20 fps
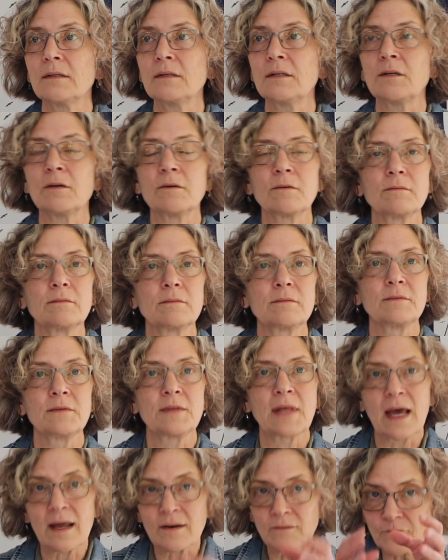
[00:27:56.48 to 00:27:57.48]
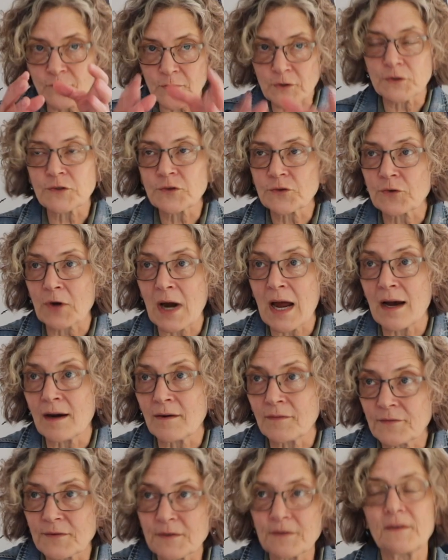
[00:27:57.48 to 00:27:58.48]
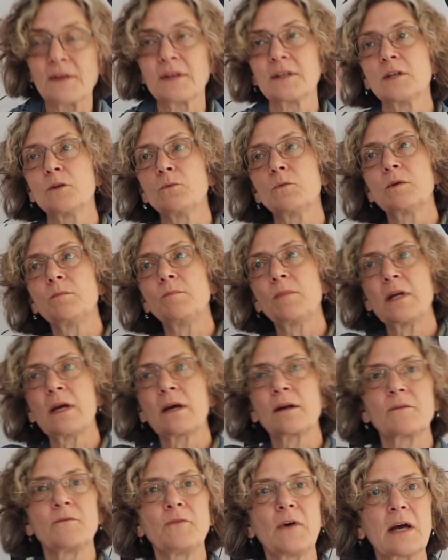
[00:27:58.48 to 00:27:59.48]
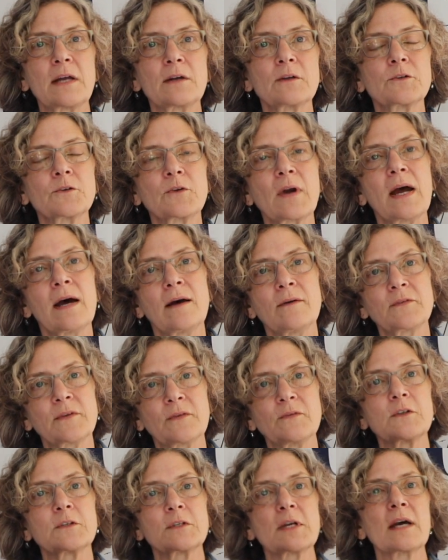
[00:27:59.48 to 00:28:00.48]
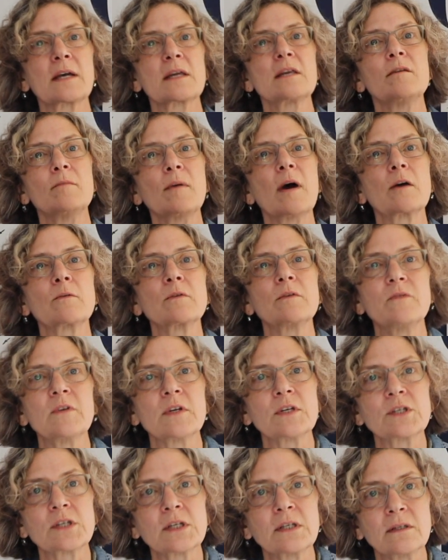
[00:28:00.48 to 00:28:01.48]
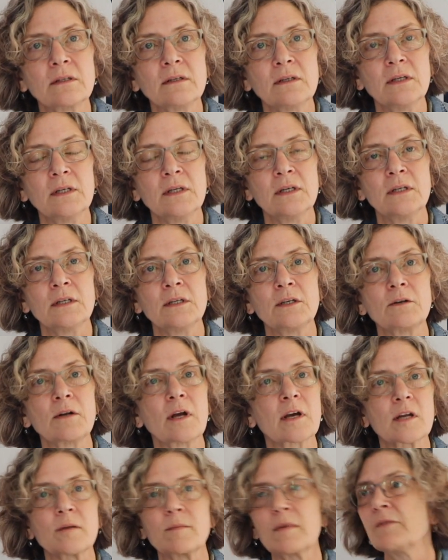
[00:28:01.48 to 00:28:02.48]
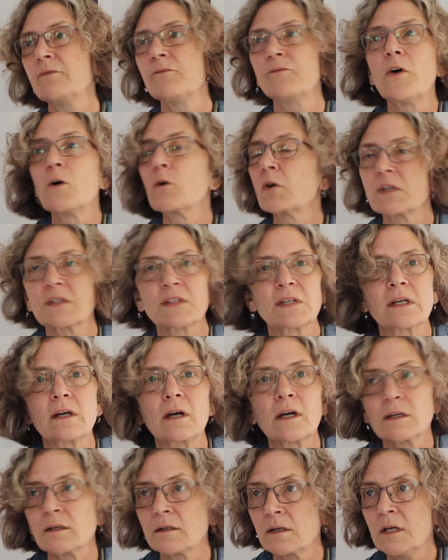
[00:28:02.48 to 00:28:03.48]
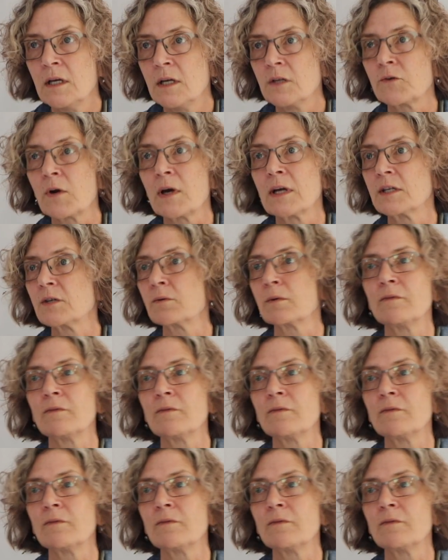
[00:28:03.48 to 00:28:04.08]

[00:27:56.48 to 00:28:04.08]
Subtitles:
you know, that first draft than you would be on a final draft if you're talking about revision. You're not going to be focusing on trying to